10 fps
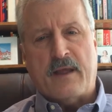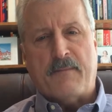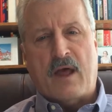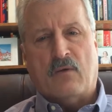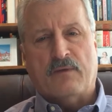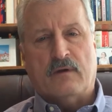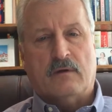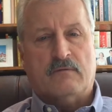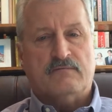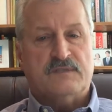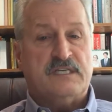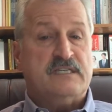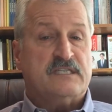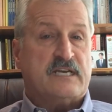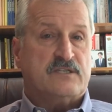amount of
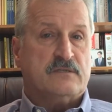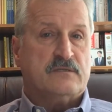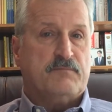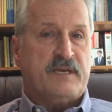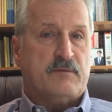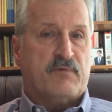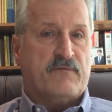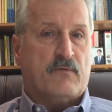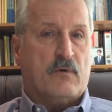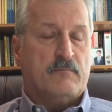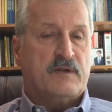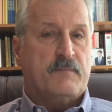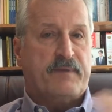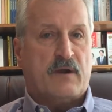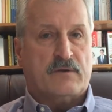C-sections being performed
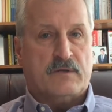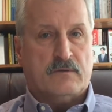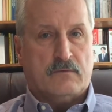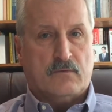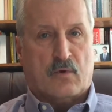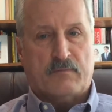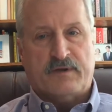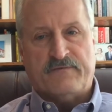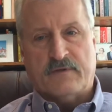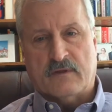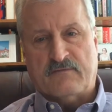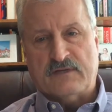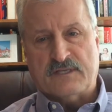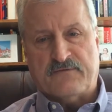compared to normative deliveries.